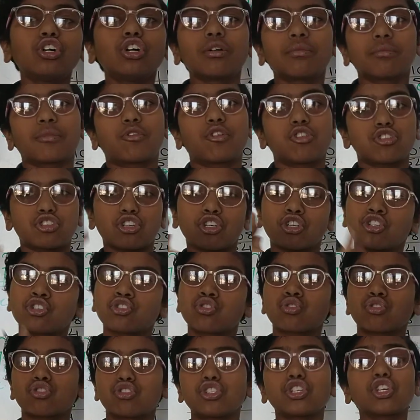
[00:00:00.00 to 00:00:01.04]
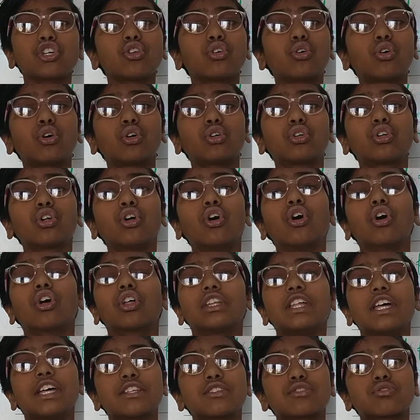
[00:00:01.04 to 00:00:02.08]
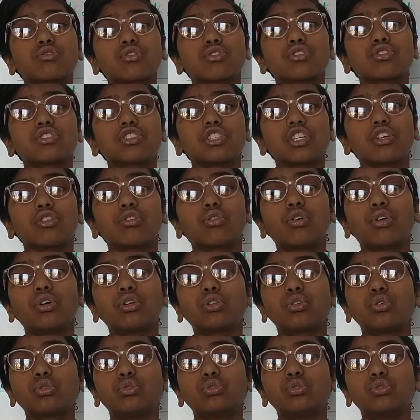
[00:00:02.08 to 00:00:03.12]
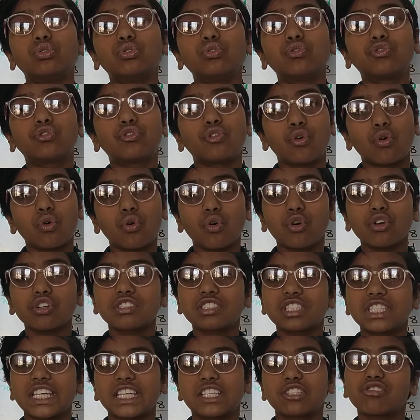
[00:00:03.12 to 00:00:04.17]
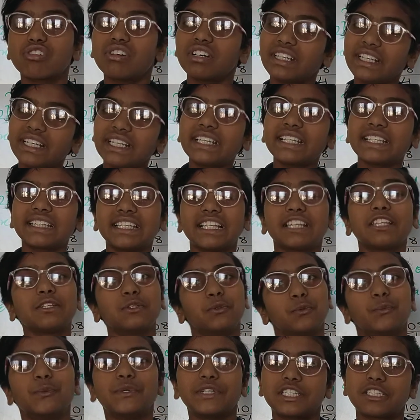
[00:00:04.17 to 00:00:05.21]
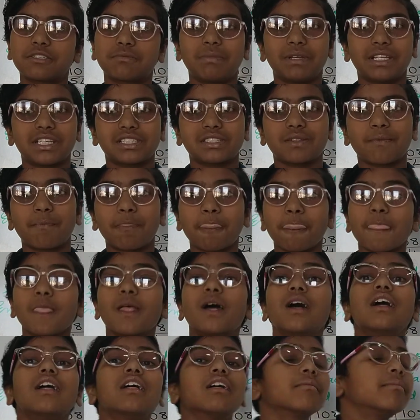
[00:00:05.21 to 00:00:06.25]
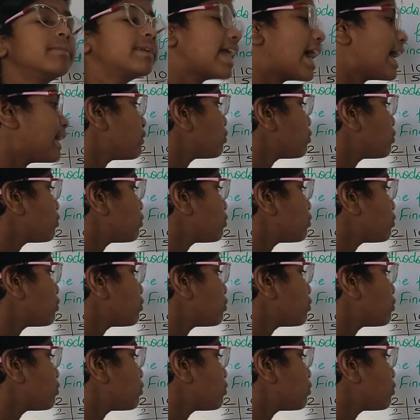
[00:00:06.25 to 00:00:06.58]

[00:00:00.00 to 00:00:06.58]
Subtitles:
because there is no 0, 2, 4, 6 or 8 in the units place. But I know